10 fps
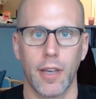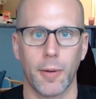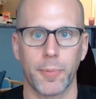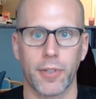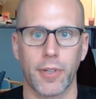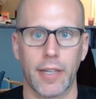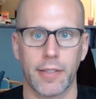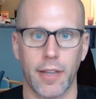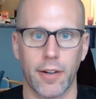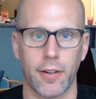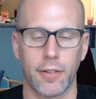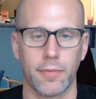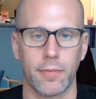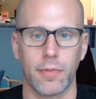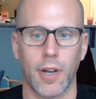helps you guys that
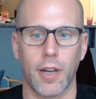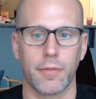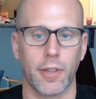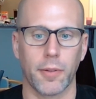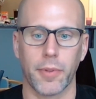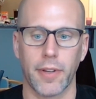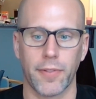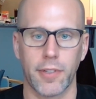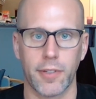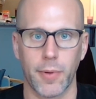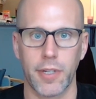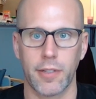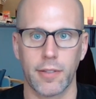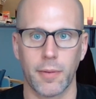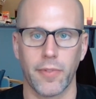are dealing with different
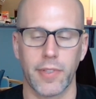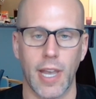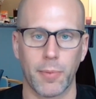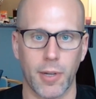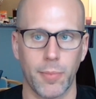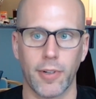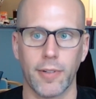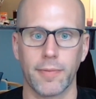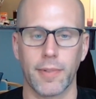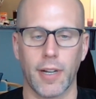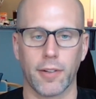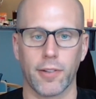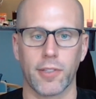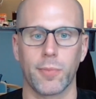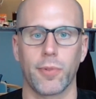situations. Some of it's applicable
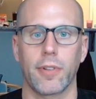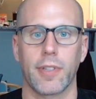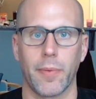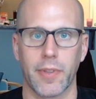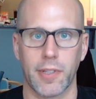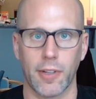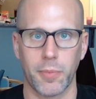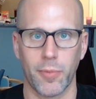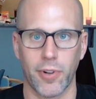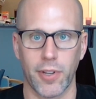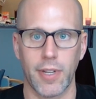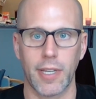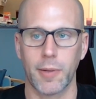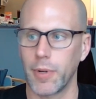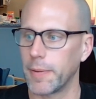across the board. Some of it's a little bit more
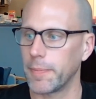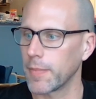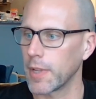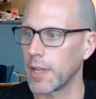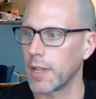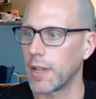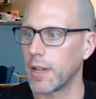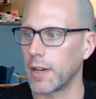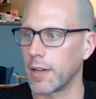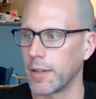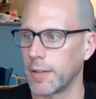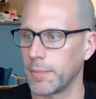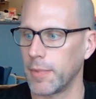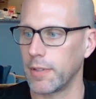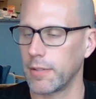unique, but
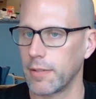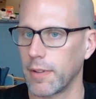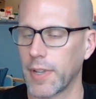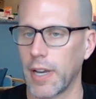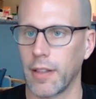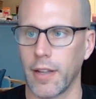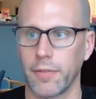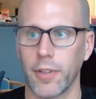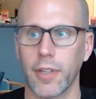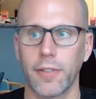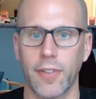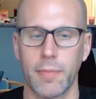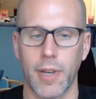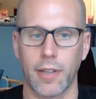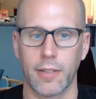I've gotten a lot of really good
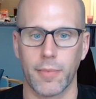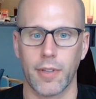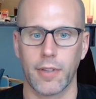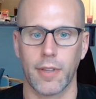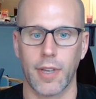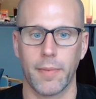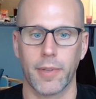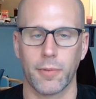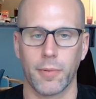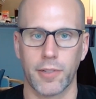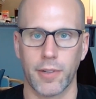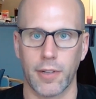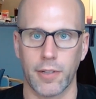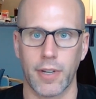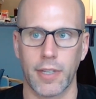feedback in some of the comments. I want to try
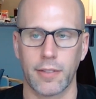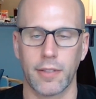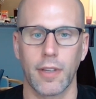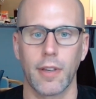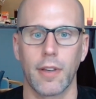to address